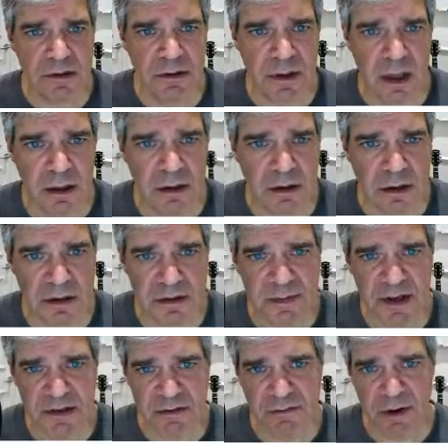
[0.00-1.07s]
you get. You can
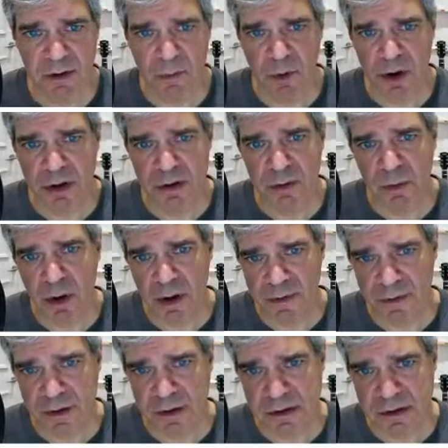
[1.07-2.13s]
specify where you want
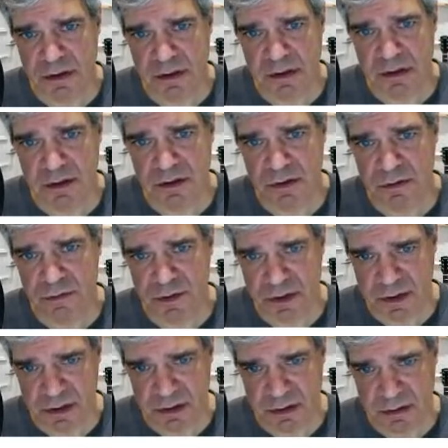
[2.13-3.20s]
this
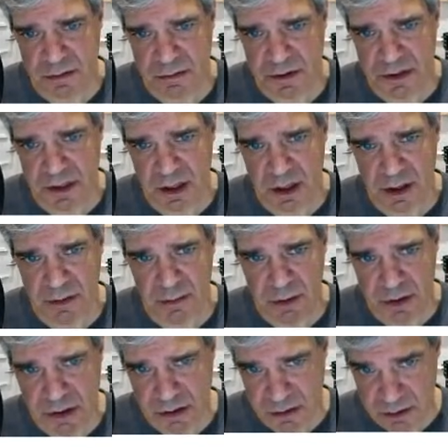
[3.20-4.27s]
service to reside,
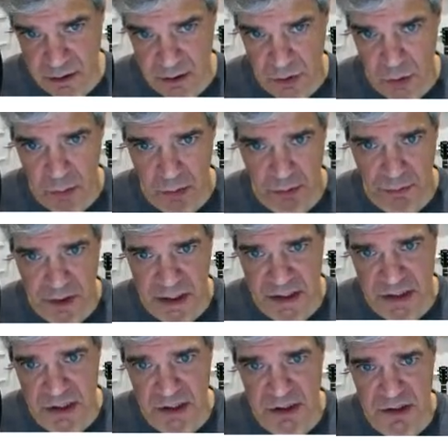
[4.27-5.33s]
which global
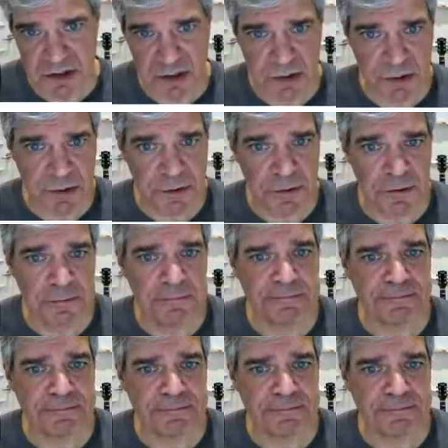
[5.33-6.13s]
region and zone.